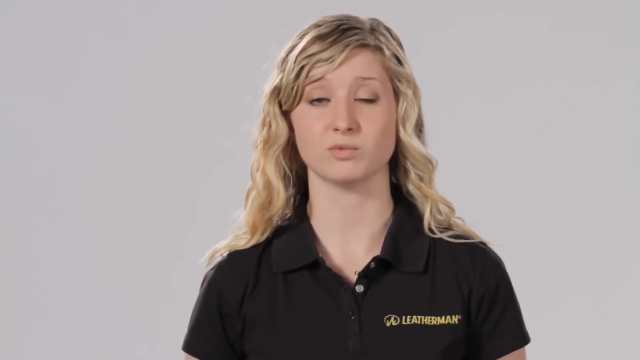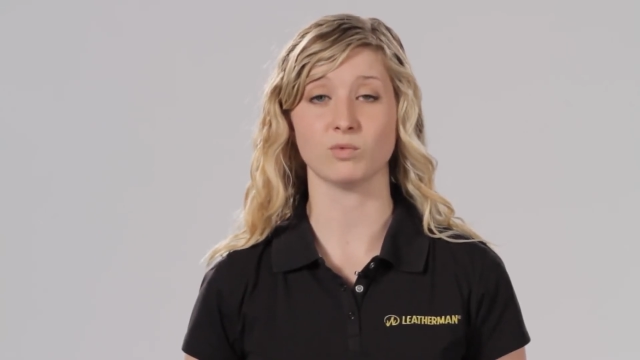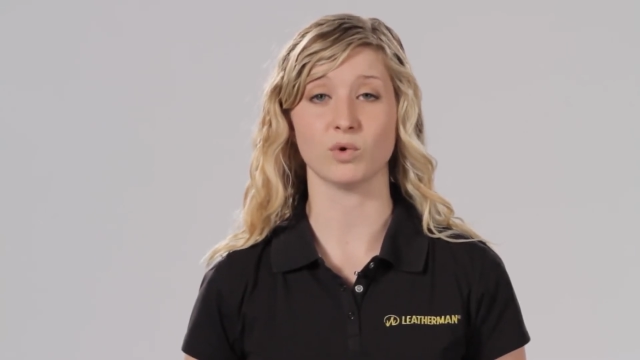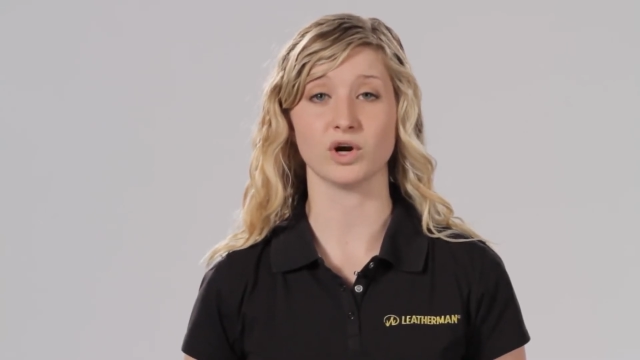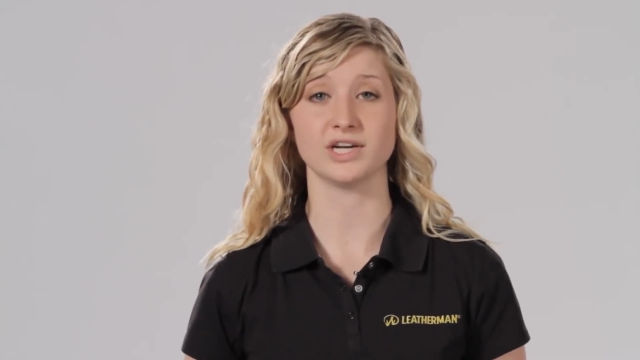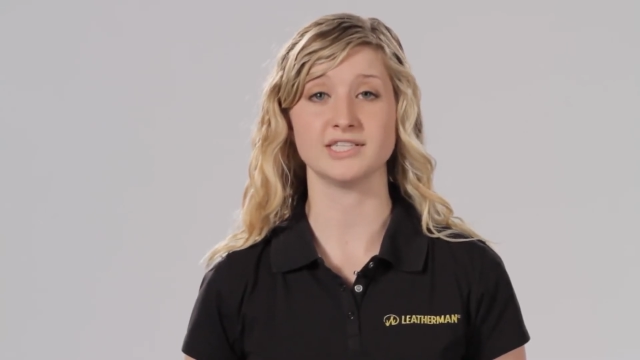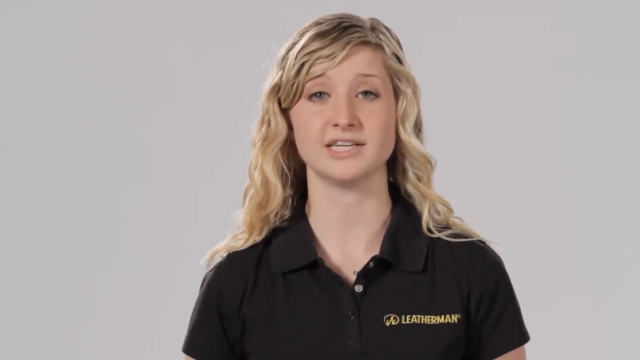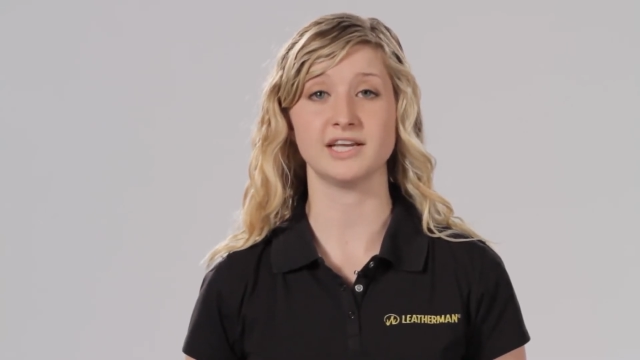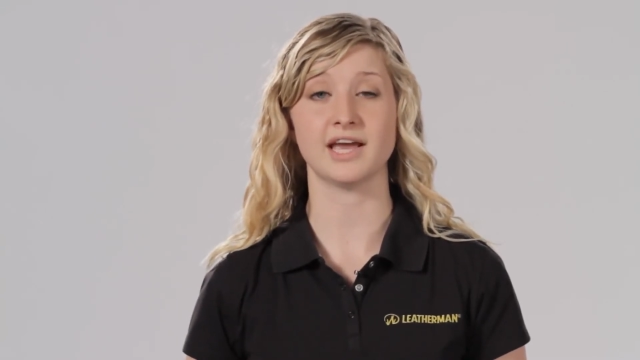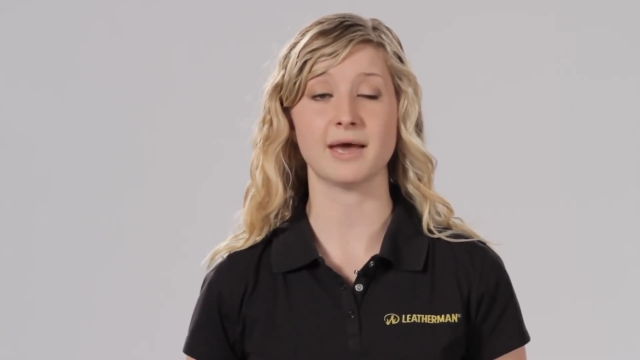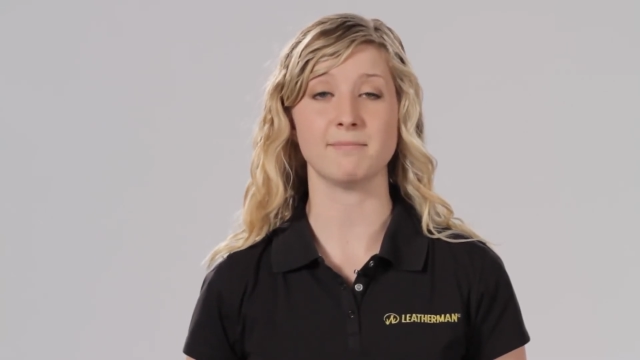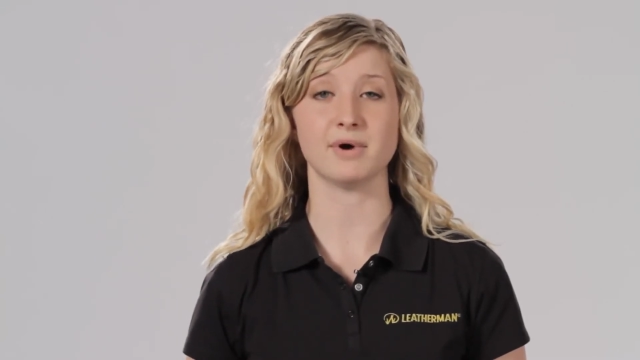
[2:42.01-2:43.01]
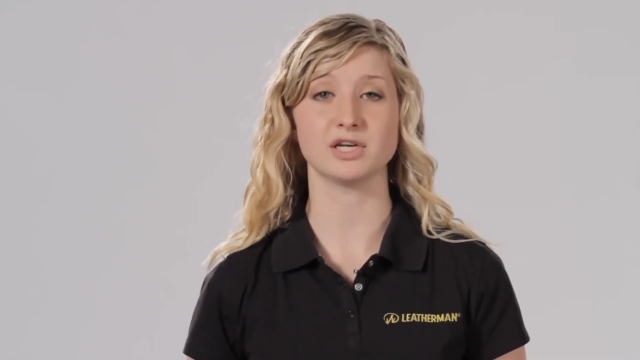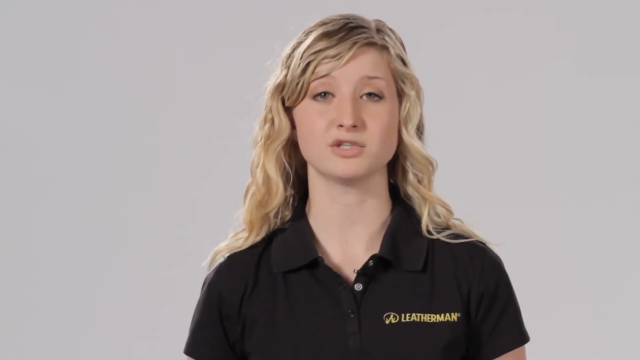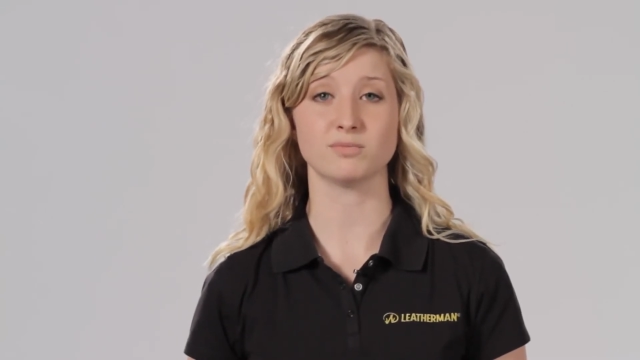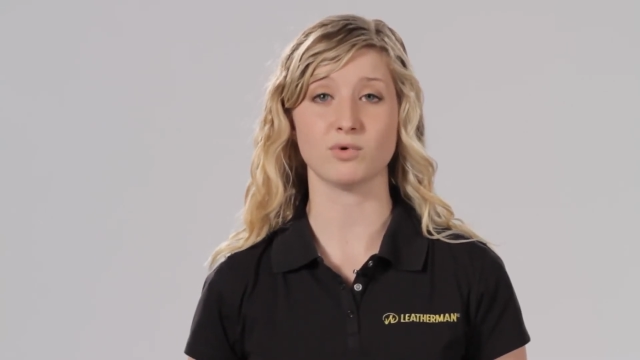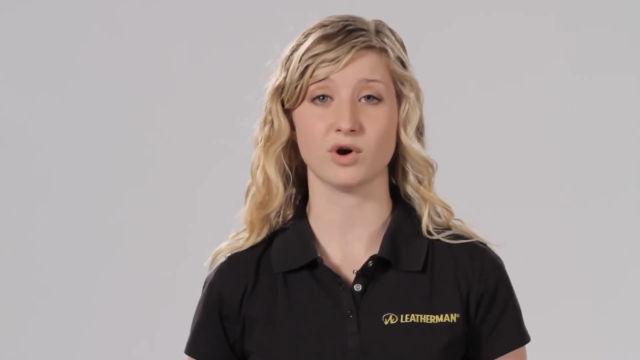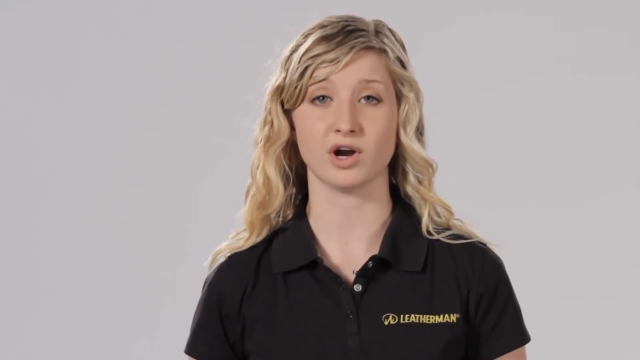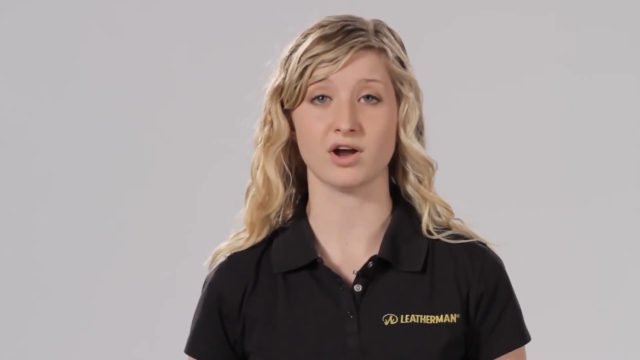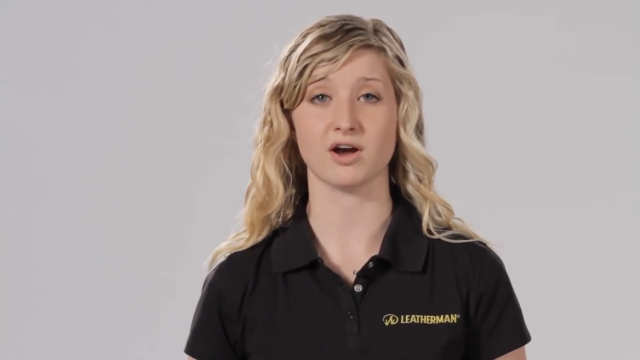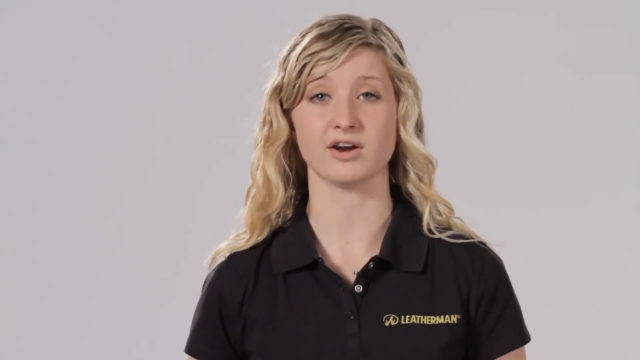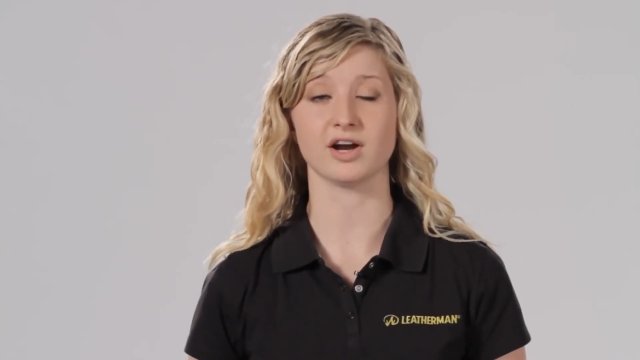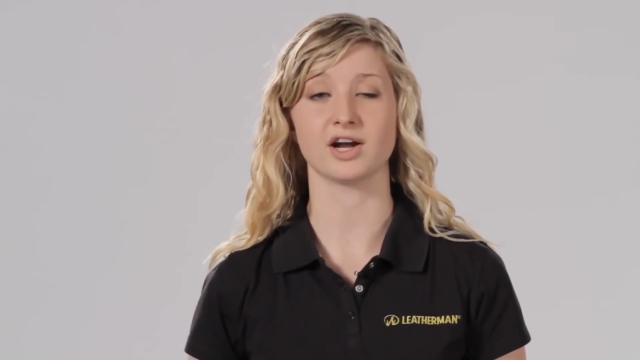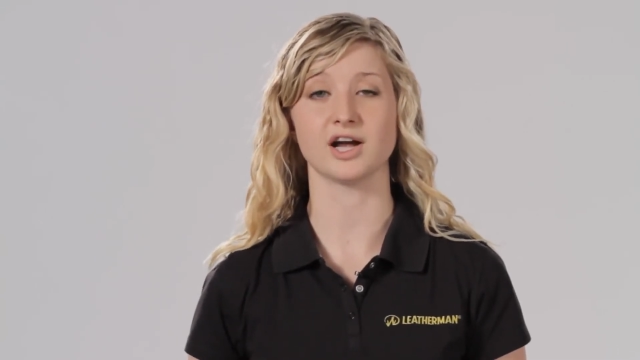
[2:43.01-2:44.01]
warranty, and much more on
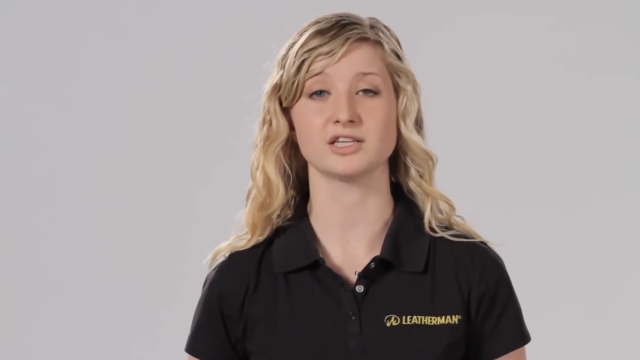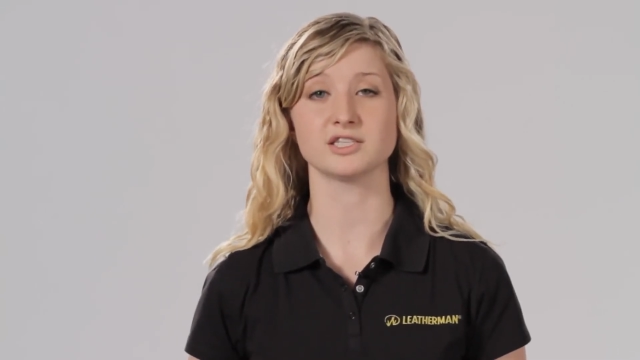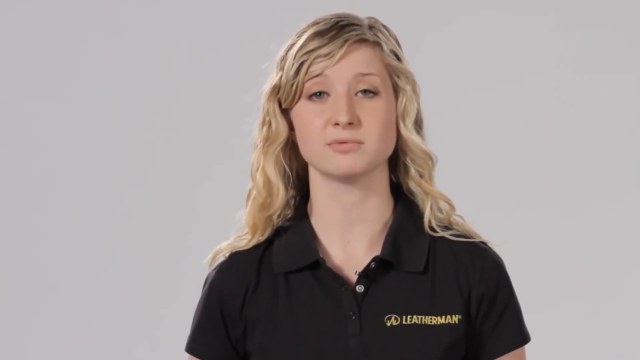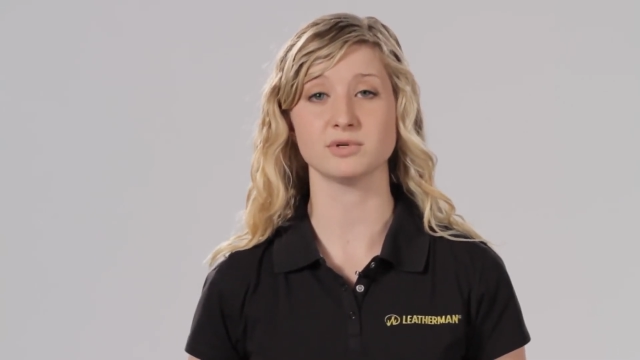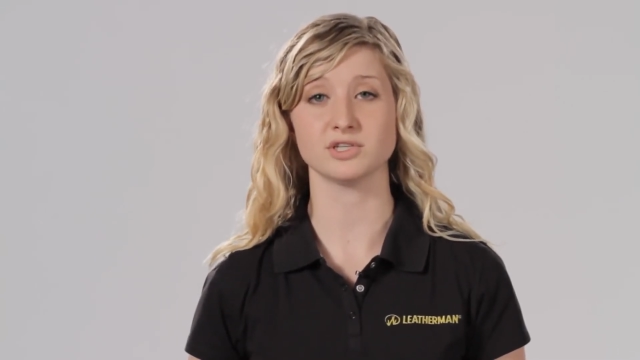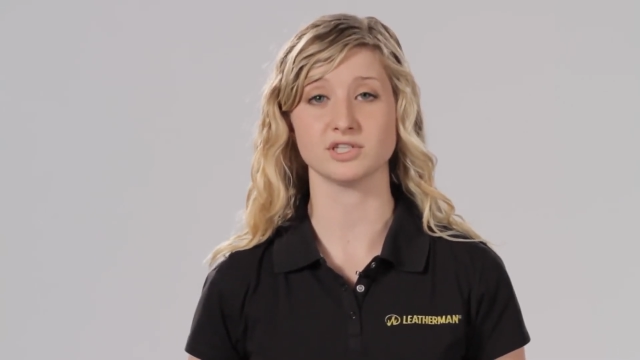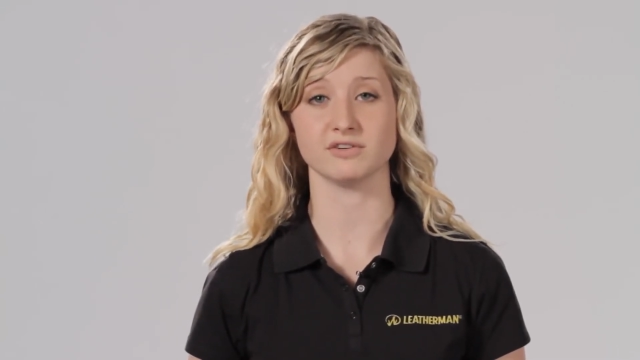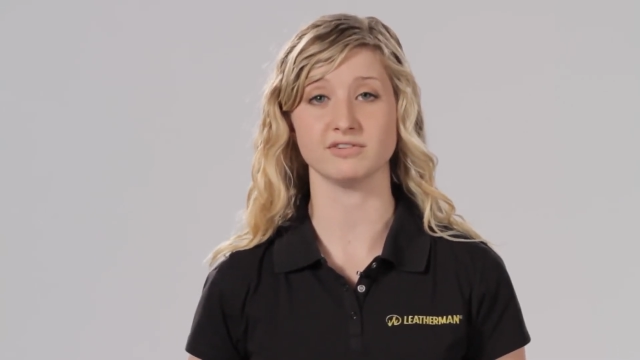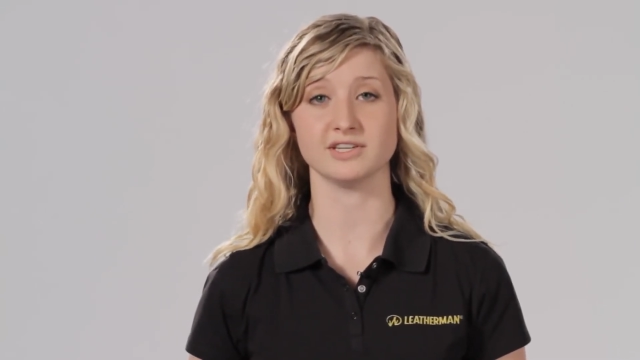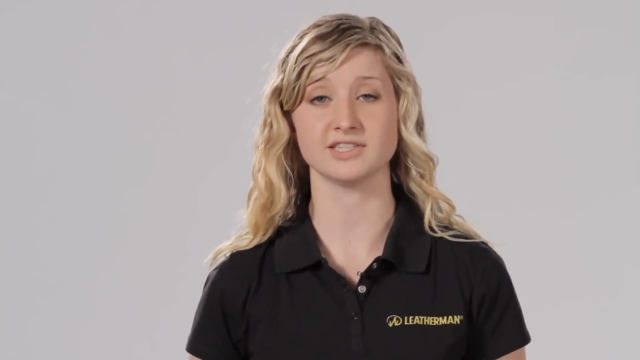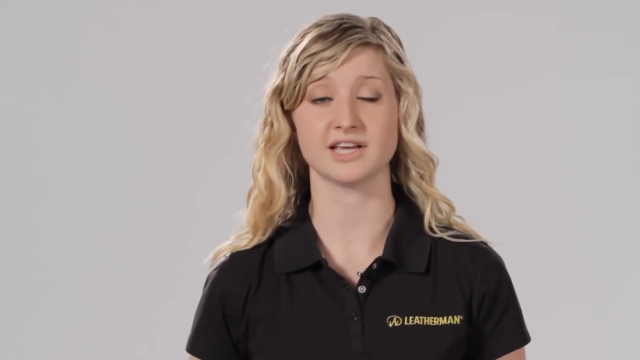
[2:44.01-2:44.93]
our customer service